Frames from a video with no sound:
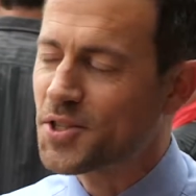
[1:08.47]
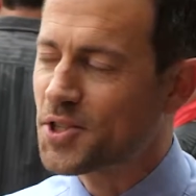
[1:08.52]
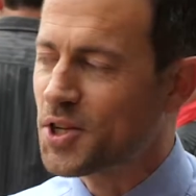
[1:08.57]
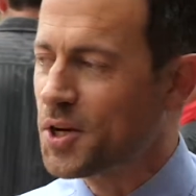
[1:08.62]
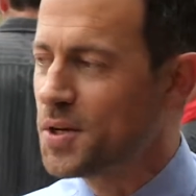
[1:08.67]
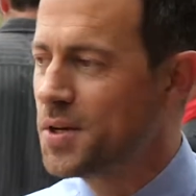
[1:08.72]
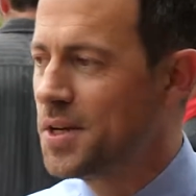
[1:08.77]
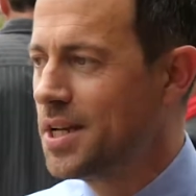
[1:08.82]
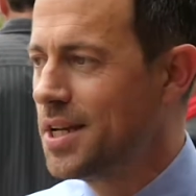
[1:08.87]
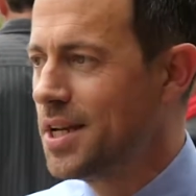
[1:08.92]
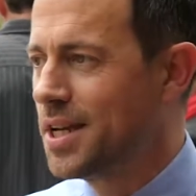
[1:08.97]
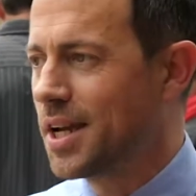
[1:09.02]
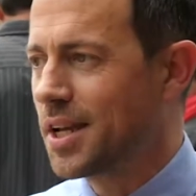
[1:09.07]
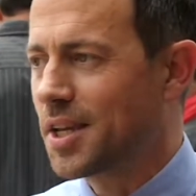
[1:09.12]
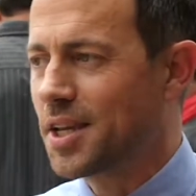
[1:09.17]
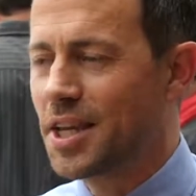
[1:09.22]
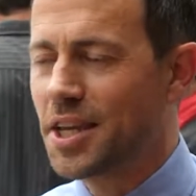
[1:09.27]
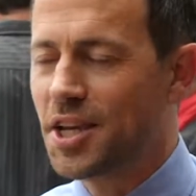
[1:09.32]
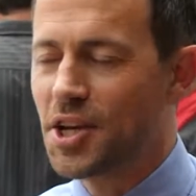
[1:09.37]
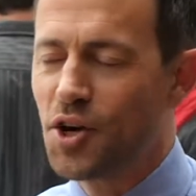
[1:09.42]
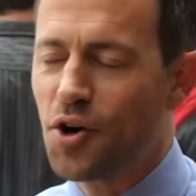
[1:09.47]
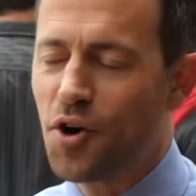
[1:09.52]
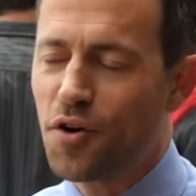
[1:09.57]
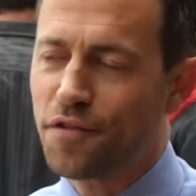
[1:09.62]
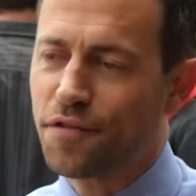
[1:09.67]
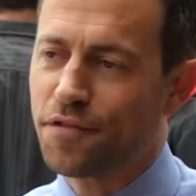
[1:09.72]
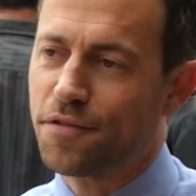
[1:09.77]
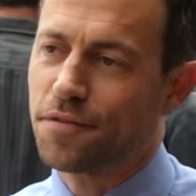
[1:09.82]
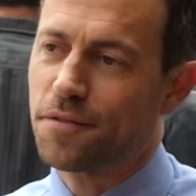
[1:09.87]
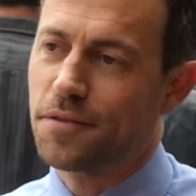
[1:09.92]
So kicking
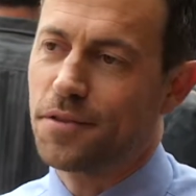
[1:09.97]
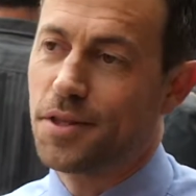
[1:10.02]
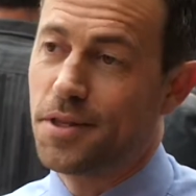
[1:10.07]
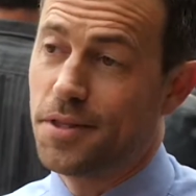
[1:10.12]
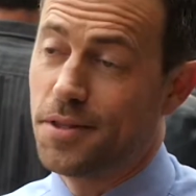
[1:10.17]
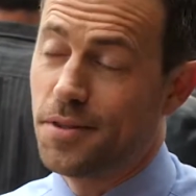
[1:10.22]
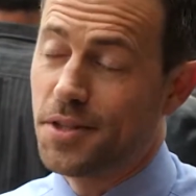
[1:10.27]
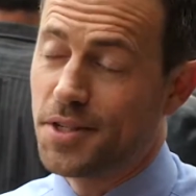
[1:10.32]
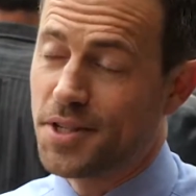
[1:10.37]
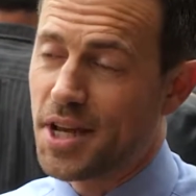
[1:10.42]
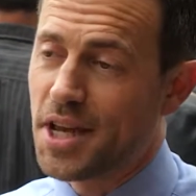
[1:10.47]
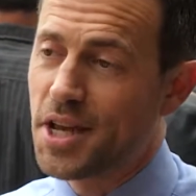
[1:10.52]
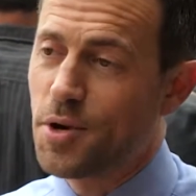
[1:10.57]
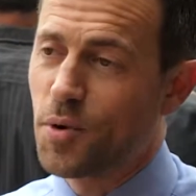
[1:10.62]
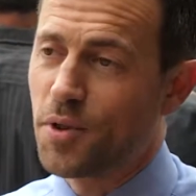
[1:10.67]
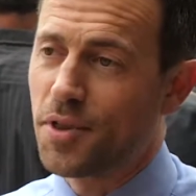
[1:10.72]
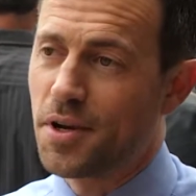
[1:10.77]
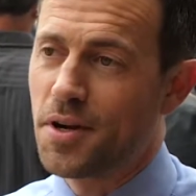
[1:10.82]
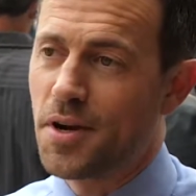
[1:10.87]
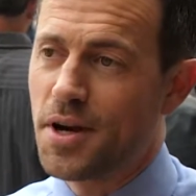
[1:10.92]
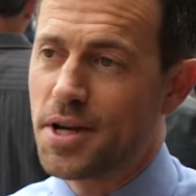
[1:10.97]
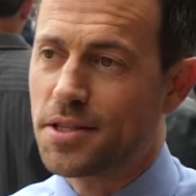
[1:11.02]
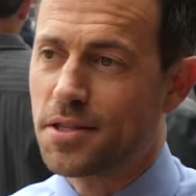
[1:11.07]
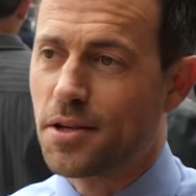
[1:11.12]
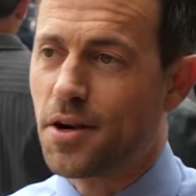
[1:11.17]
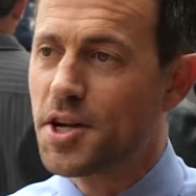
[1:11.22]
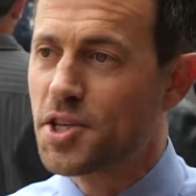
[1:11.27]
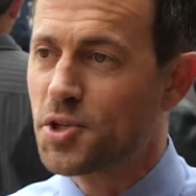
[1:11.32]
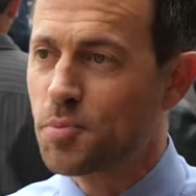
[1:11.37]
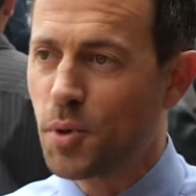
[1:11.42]
off the, the day with a
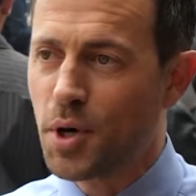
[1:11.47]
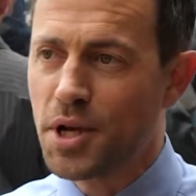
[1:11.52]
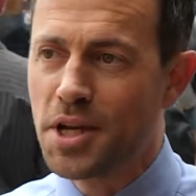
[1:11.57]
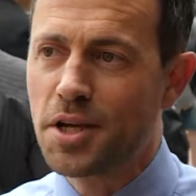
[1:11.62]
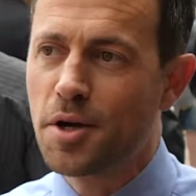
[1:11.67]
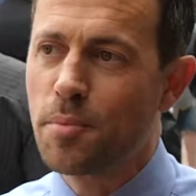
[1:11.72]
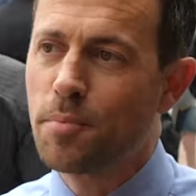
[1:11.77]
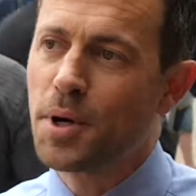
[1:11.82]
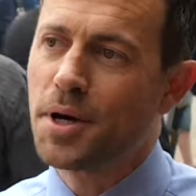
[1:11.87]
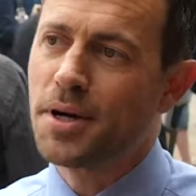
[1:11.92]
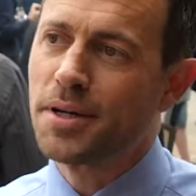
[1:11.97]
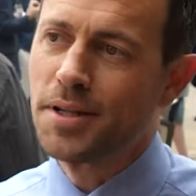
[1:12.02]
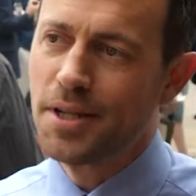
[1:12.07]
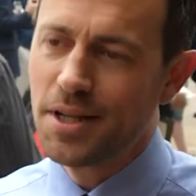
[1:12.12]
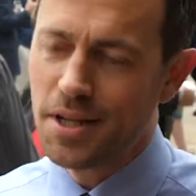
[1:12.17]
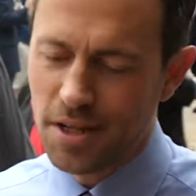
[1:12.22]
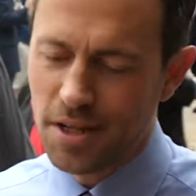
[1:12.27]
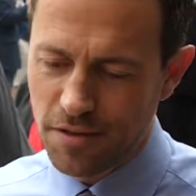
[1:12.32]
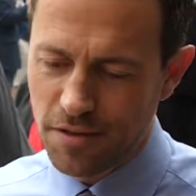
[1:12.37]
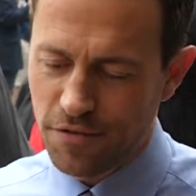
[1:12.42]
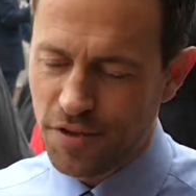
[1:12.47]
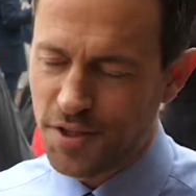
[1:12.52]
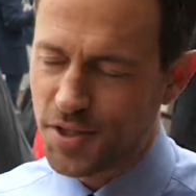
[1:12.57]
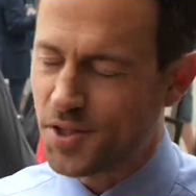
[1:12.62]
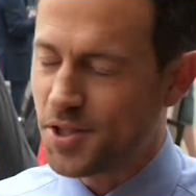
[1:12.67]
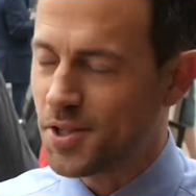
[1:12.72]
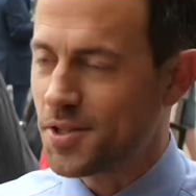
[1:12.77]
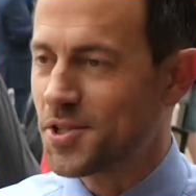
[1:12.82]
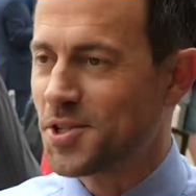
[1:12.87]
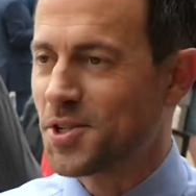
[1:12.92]
nice icebreaker, but
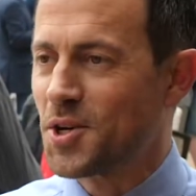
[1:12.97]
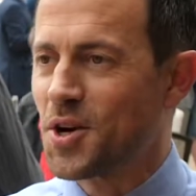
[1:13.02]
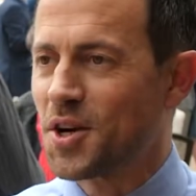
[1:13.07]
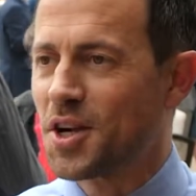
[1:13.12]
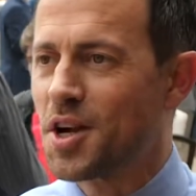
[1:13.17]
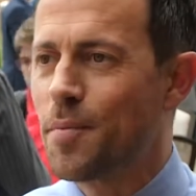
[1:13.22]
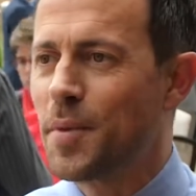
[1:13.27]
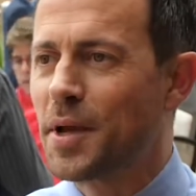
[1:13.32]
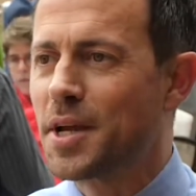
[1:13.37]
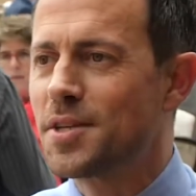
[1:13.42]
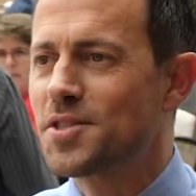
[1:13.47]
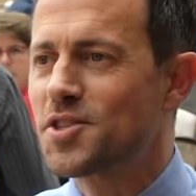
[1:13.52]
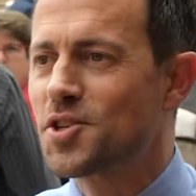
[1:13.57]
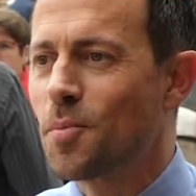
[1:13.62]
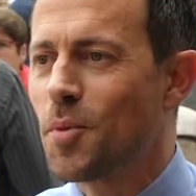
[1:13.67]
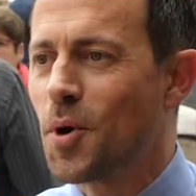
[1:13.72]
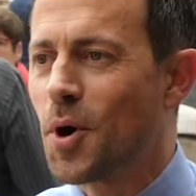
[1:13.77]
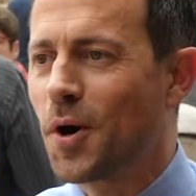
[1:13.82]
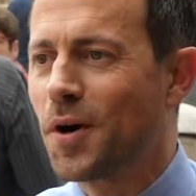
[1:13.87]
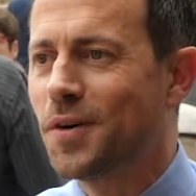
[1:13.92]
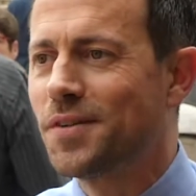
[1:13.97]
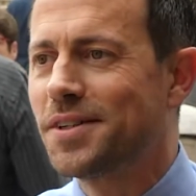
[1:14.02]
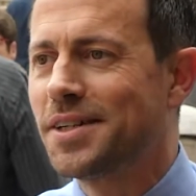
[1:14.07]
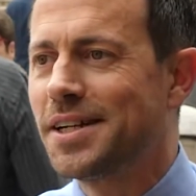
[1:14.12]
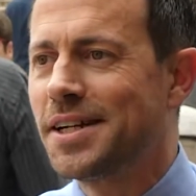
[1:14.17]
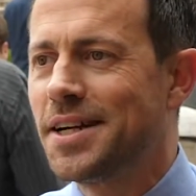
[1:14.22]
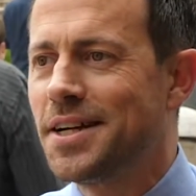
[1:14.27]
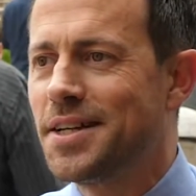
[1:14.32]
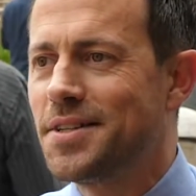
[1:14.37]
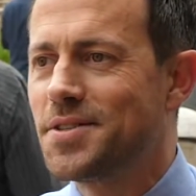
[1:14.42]
visitors start coming in tomorrow,
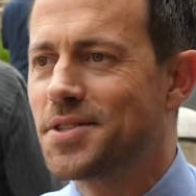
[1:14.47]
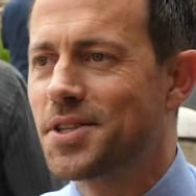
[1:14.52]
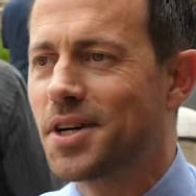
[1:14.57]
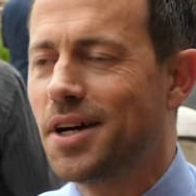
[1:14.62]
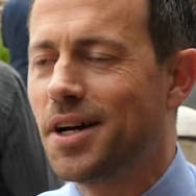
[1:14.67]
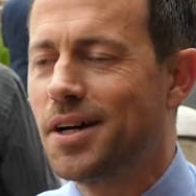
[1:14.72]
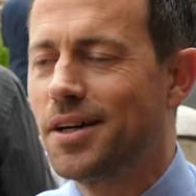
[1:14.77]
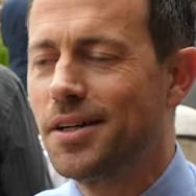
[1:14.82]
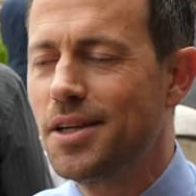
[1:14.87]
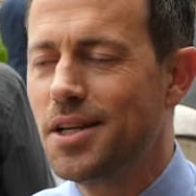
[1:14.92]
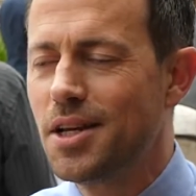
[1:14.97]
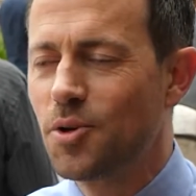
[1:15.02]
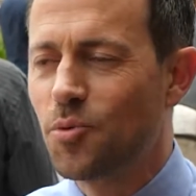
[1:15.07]
and uh,